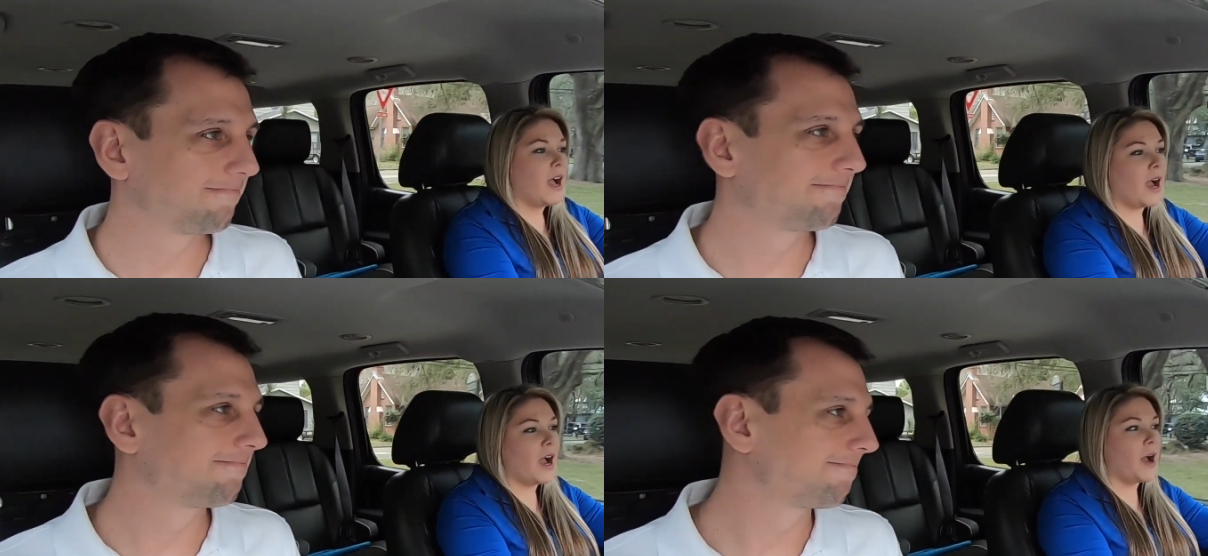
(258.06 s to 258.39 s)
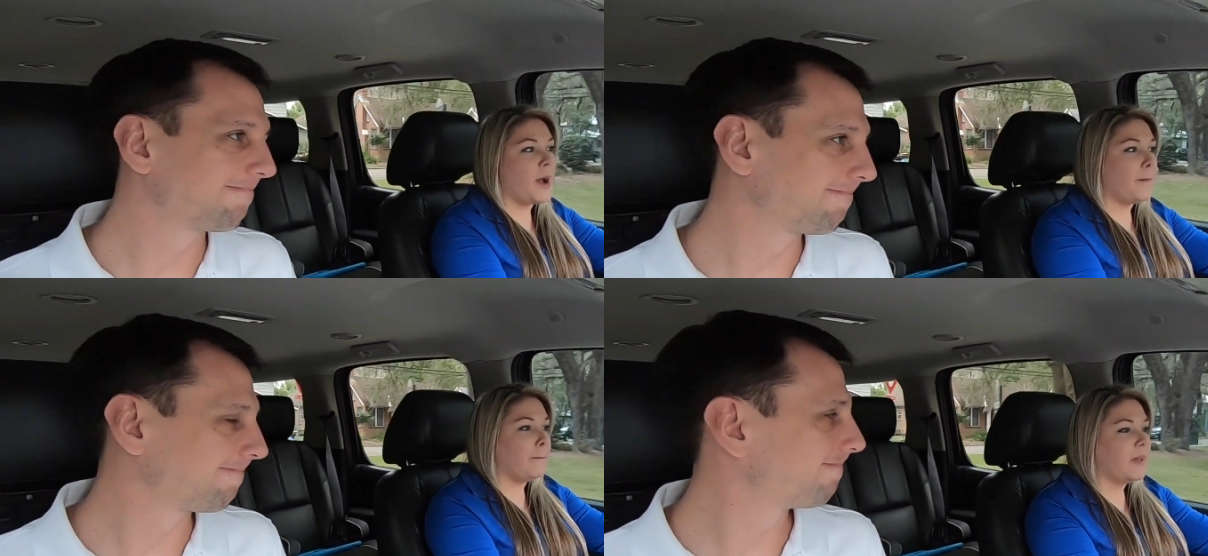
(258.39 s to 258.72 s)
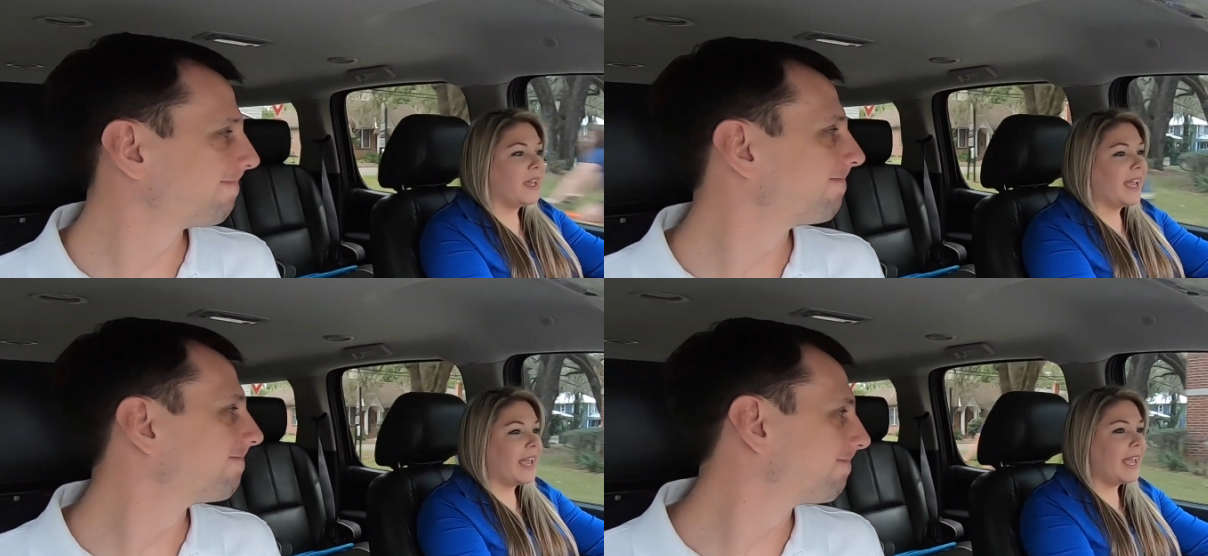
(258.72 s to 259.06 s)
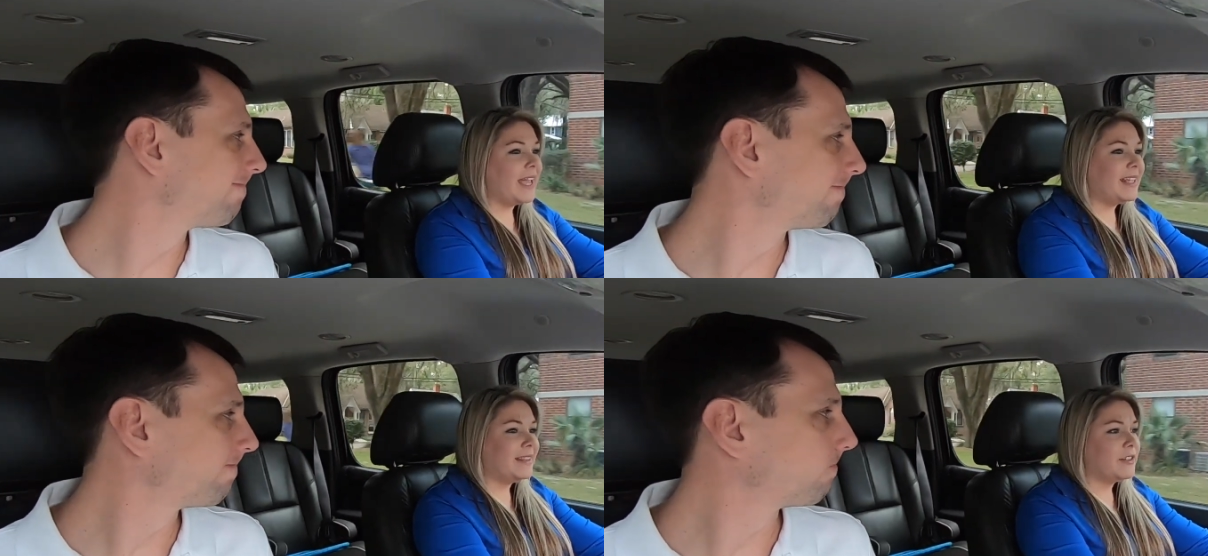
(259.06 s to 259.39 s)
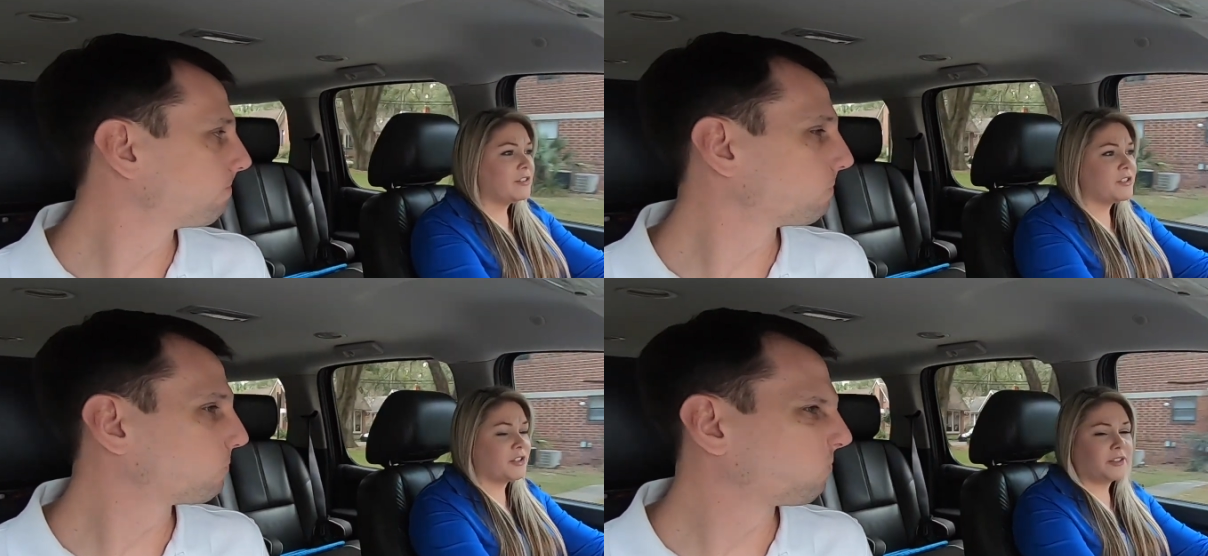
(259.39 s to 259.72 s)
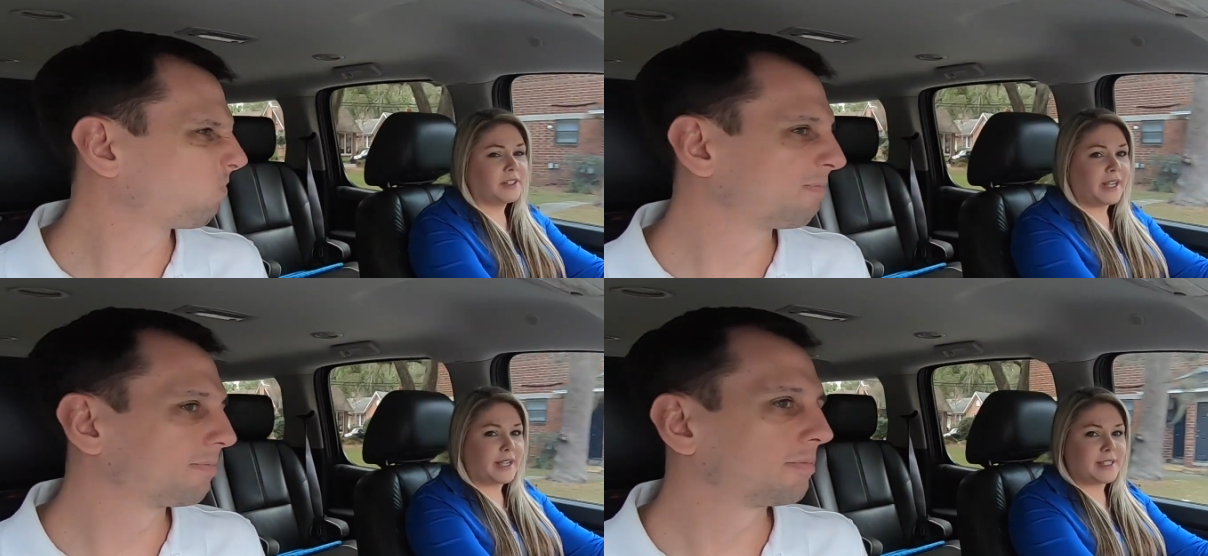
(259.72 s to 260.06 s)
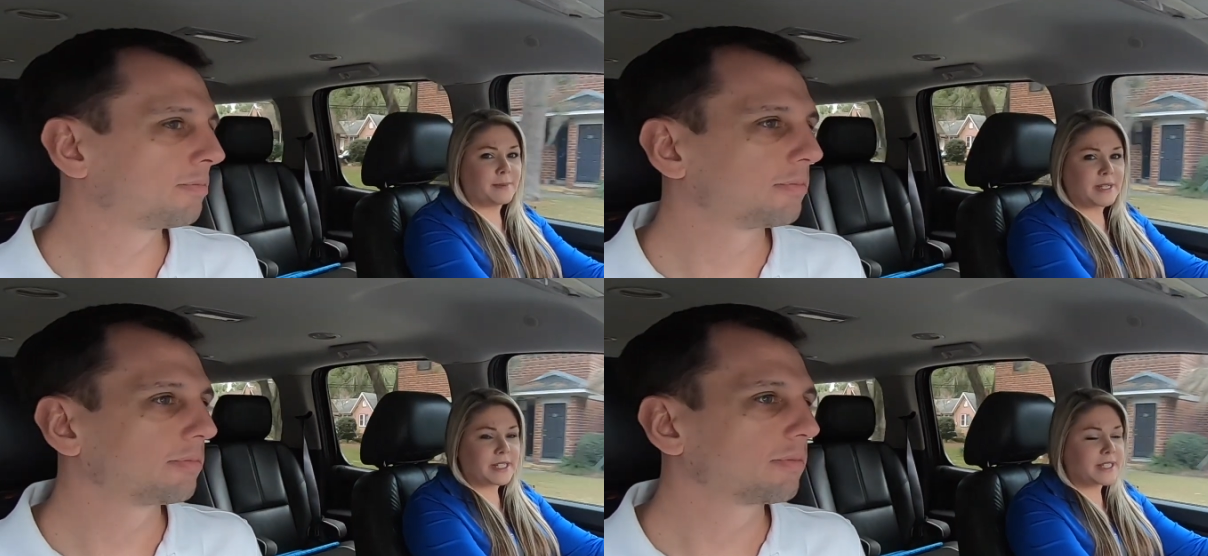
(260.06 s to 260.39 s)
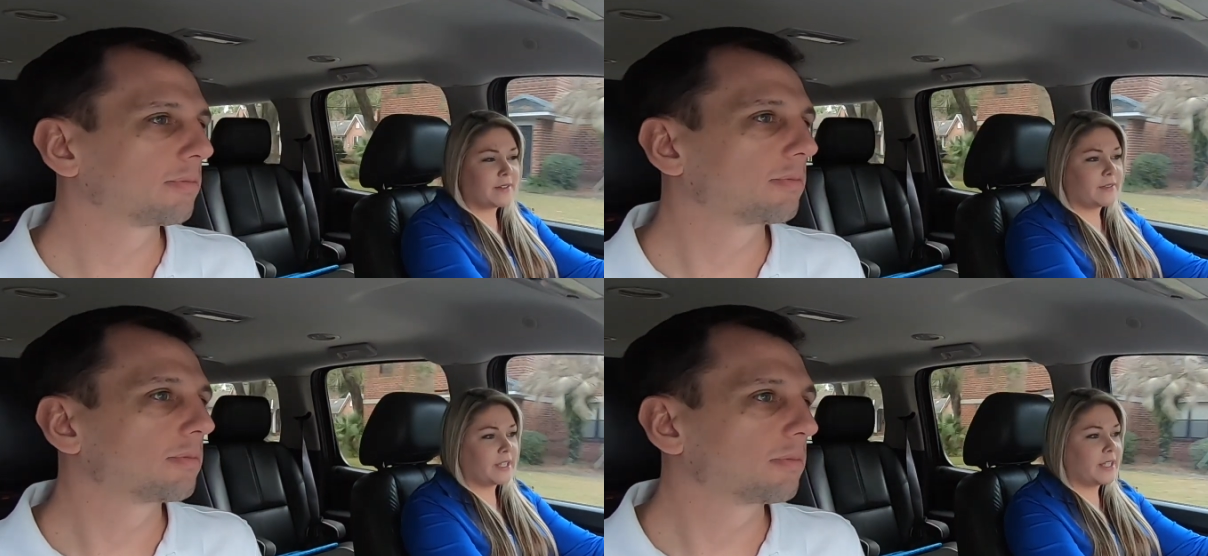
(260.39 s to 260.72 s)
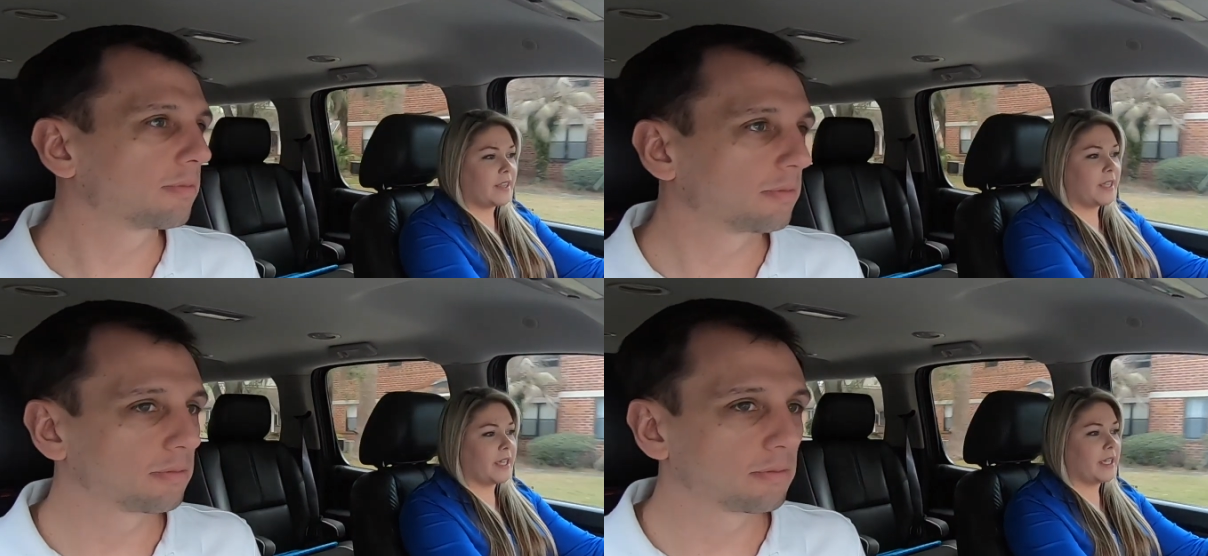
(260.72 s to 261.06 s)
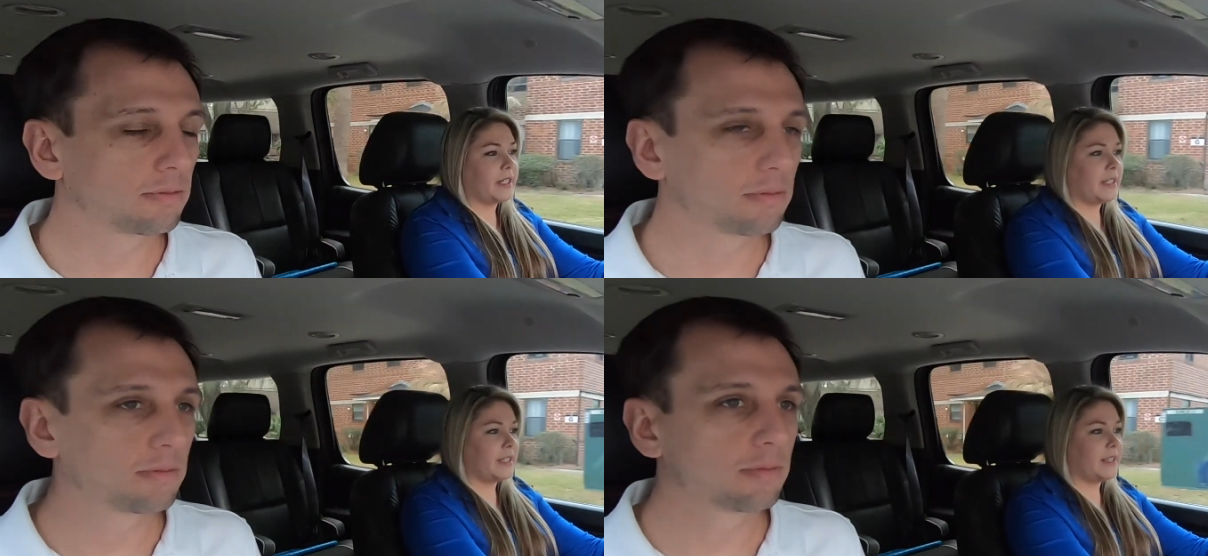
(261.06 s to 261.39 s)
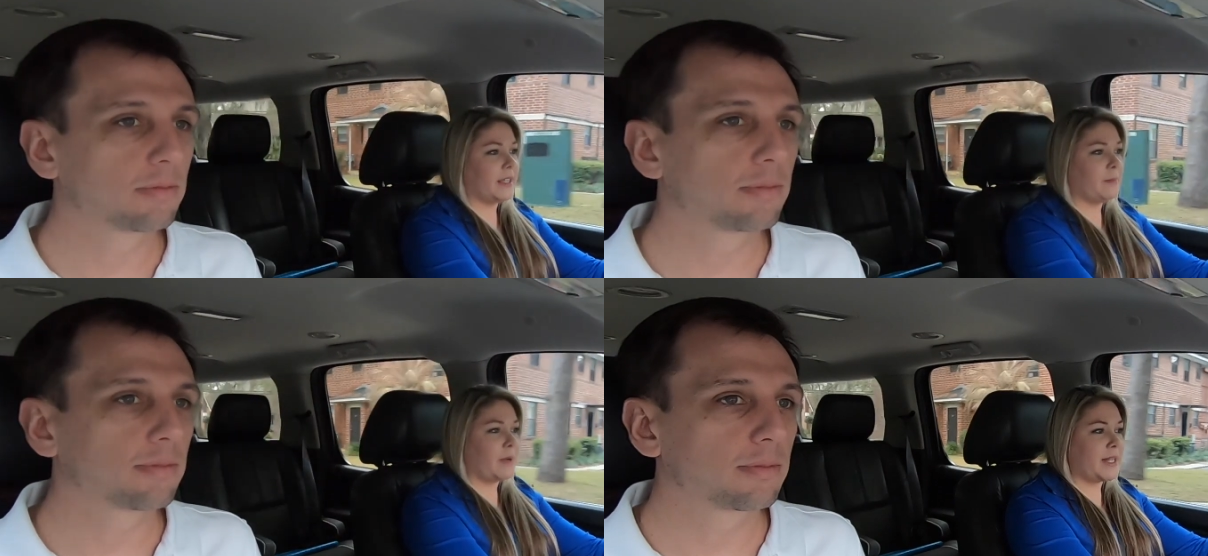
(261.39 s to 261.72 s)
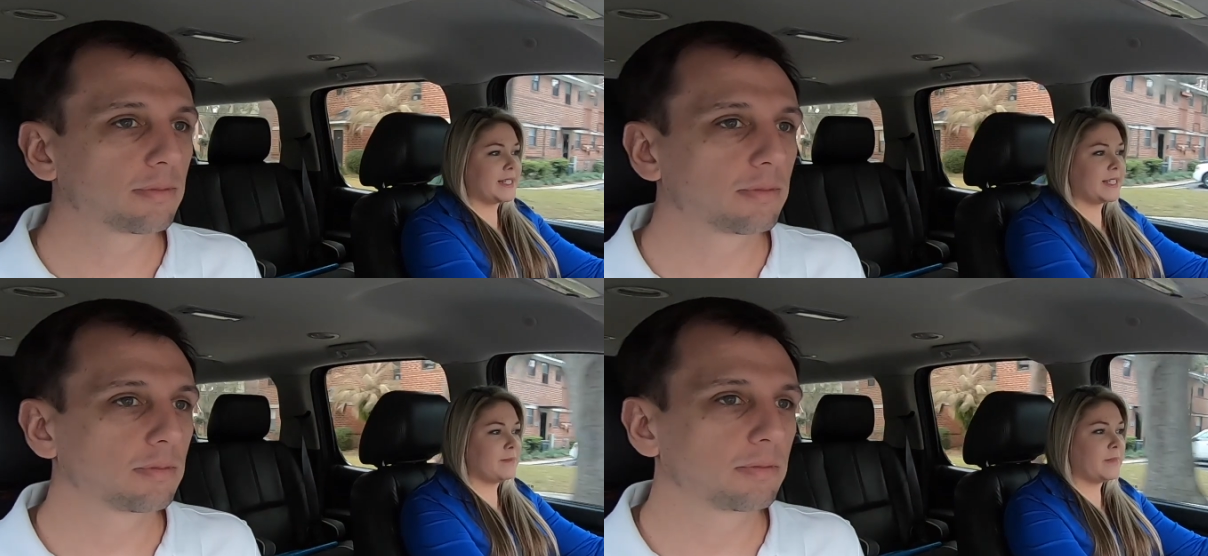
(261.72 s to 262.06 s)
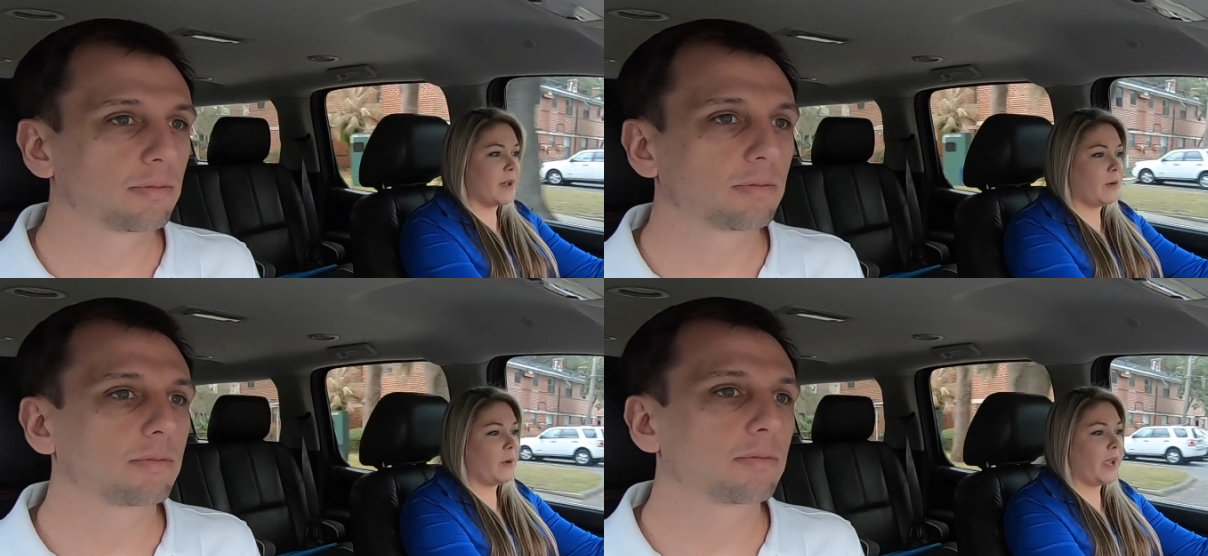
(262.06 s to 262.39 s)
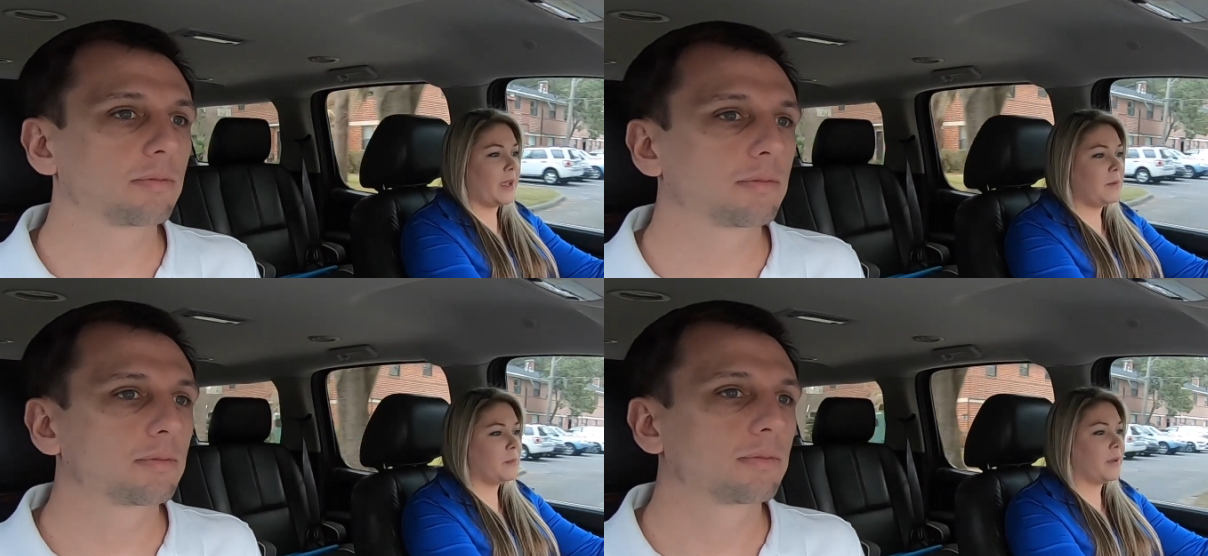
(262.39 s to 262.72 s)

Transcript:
Speaker 1: Um, and there's certain aspects of it that that might seem that way,